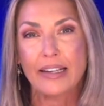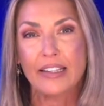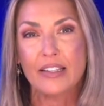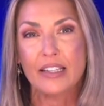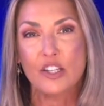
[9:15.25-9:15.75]

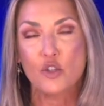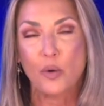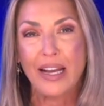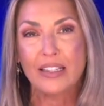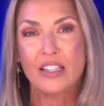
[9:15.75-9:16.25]
against the
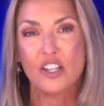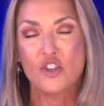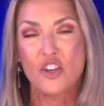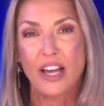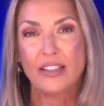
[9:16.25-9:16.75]
trans
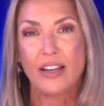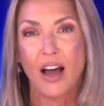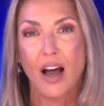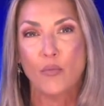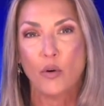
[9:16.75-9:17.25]

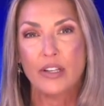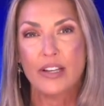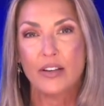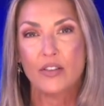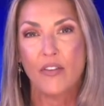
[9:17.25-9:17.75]
agenda. More
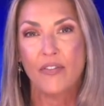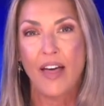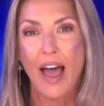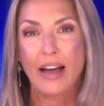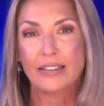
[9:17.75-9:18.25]
details on
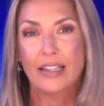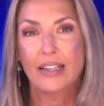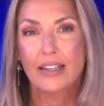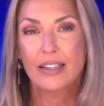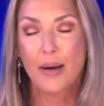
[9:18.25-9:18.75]
that
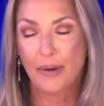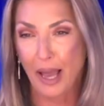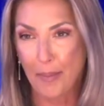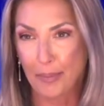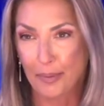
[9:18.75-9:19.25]

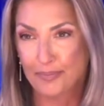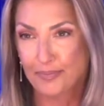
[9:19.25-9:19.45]
coming up.